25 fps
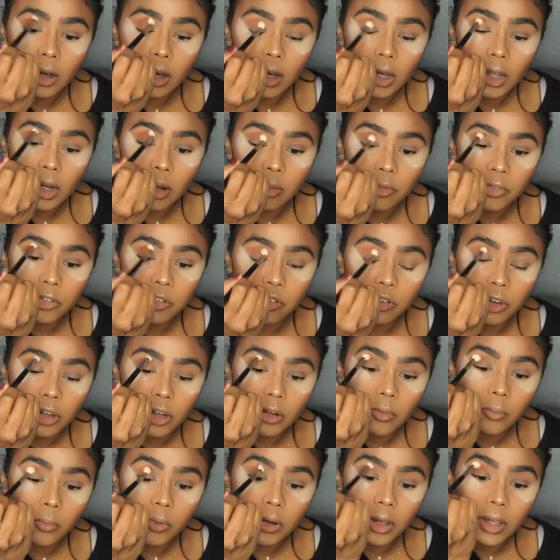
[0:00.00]
and I'm just
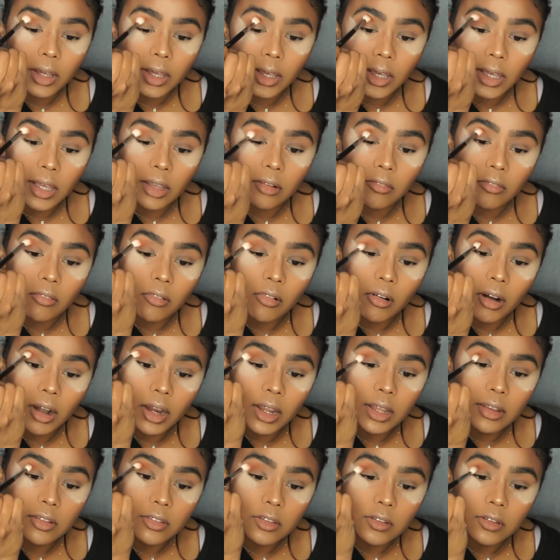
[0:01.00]
gonna work it
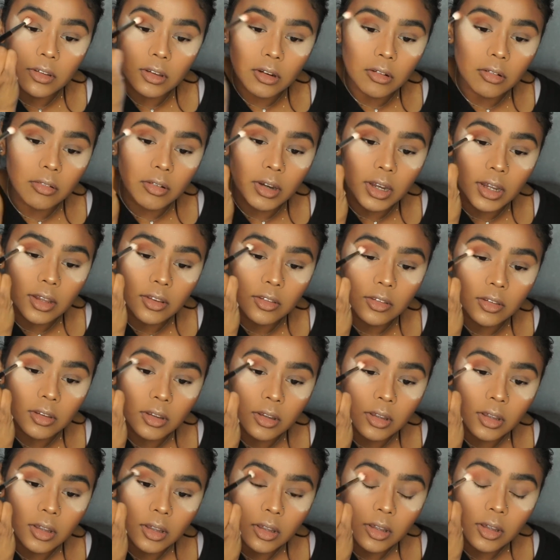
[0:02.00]
right into the crease
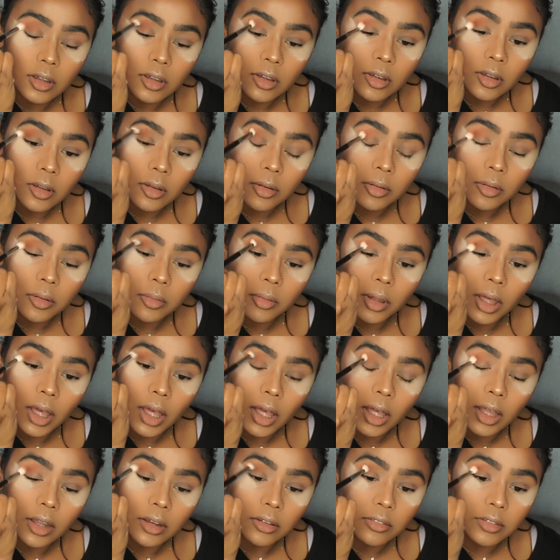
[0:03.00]

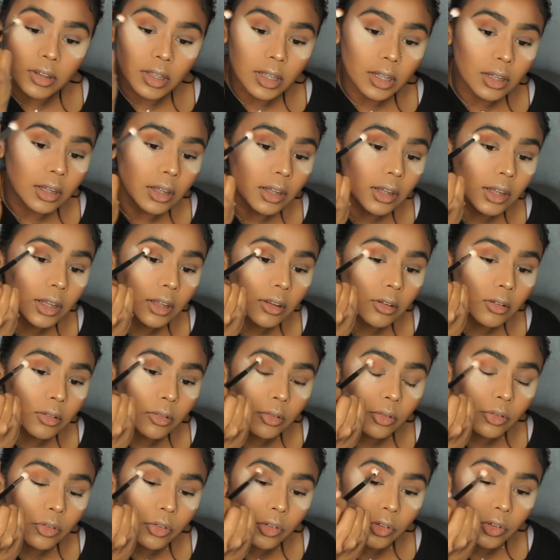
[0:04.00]
and in
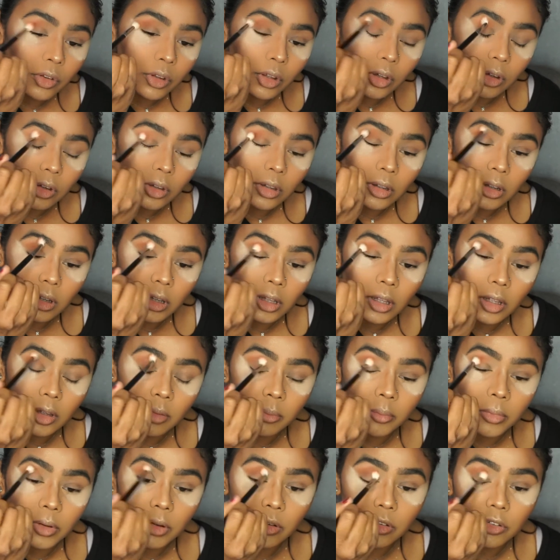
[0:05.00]
little circular
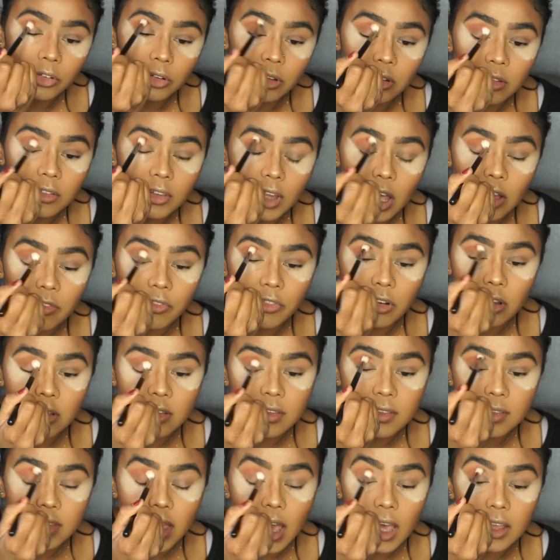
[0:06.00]
motions. I've
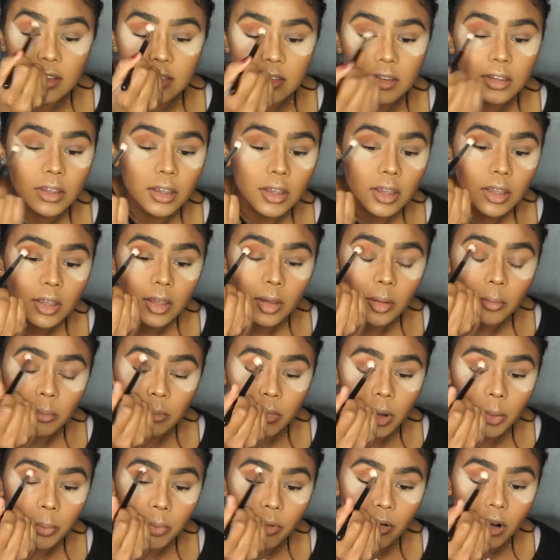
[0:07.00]
not set
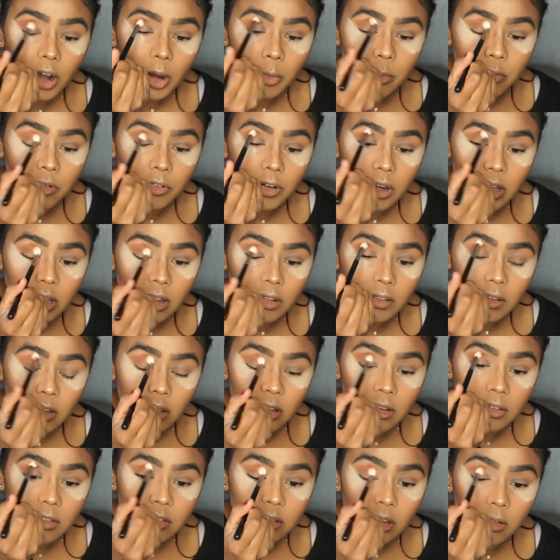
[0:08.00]
my primer
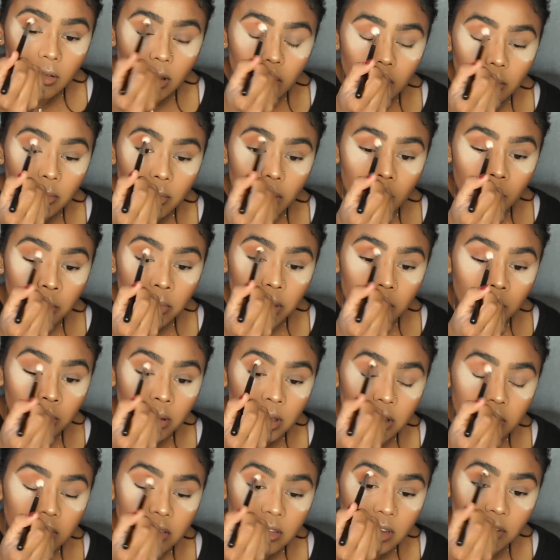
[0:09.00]
either, so it might be a
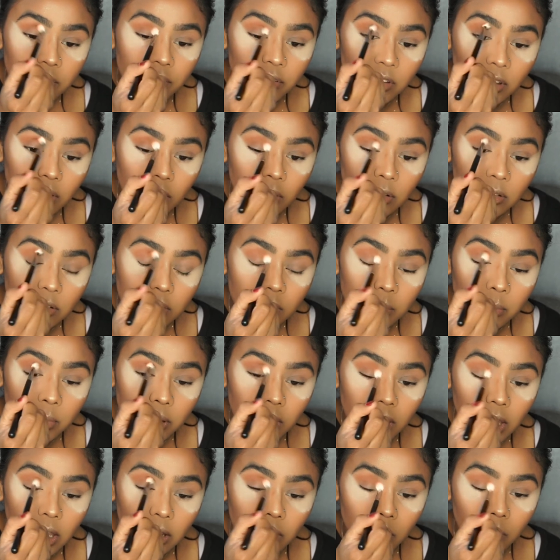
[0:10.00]
bit difficult to
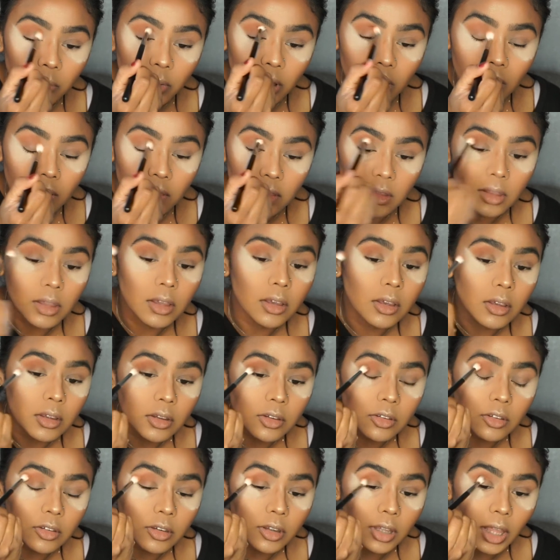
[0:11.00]
begin with
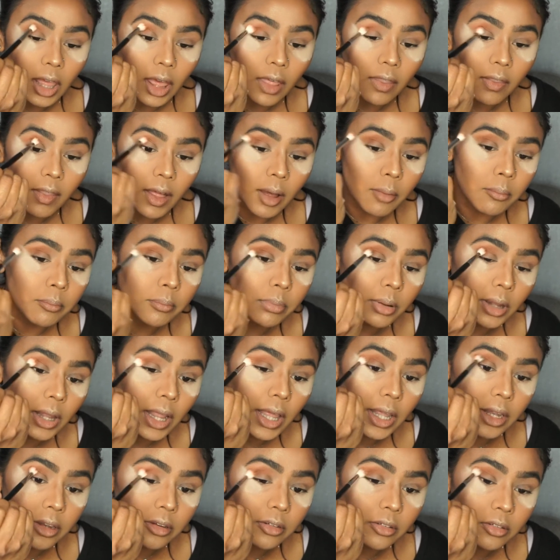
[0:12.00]
to get that
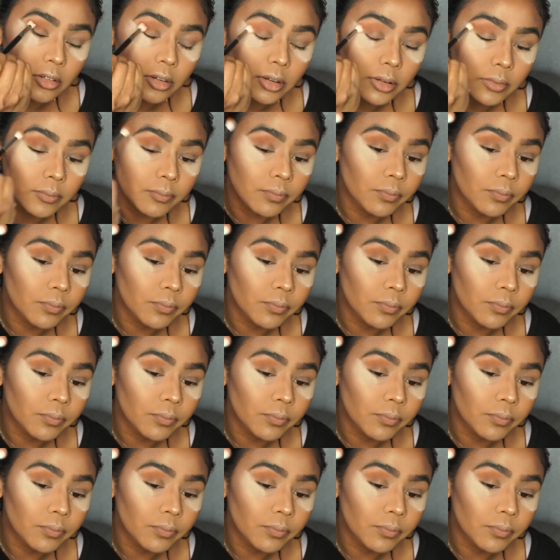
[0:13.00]
blend,